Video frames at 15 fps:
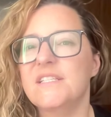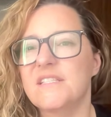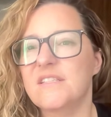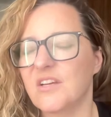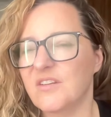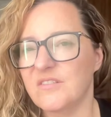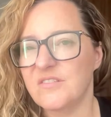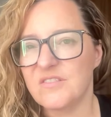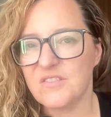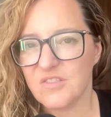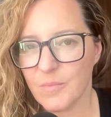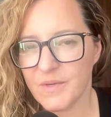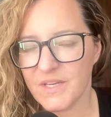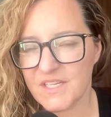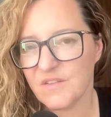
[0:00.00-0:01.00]
There's so
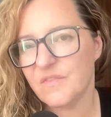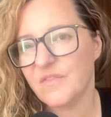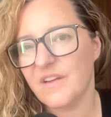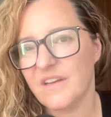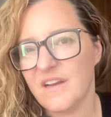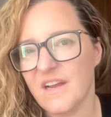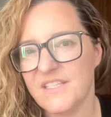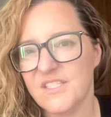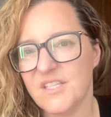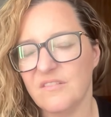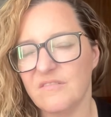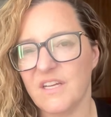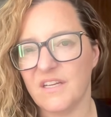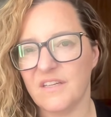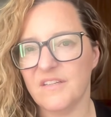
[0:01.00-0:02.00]
many different
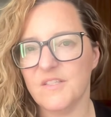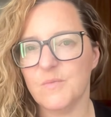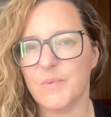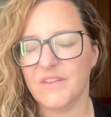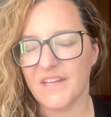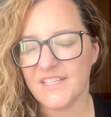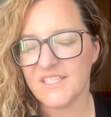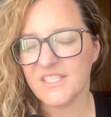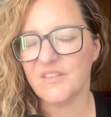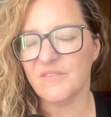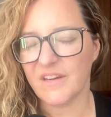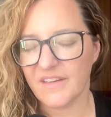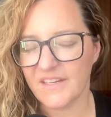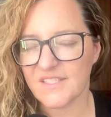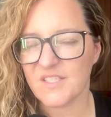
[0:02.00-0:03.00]
itineraries, but the
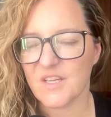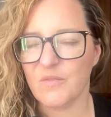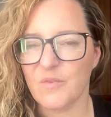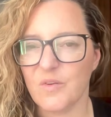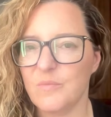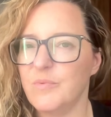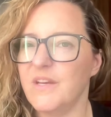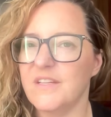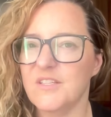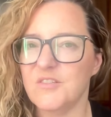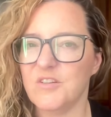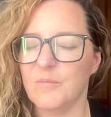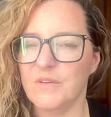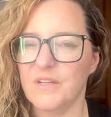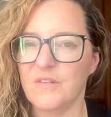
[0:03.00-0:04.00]
itinerary itself could be a
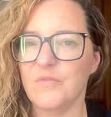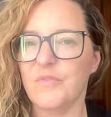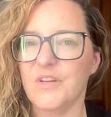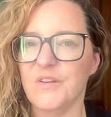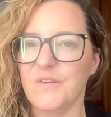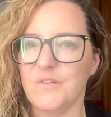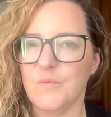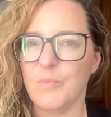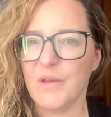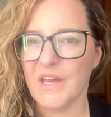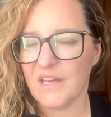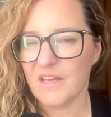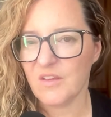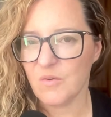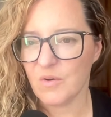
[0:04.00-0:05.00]
determinant for you to pick
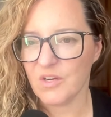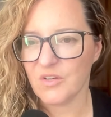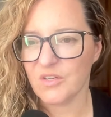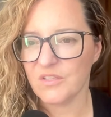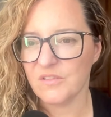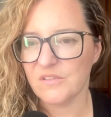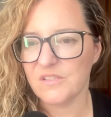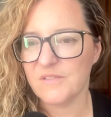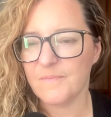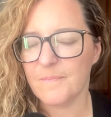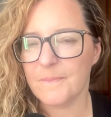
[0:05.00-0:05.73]
your cruise.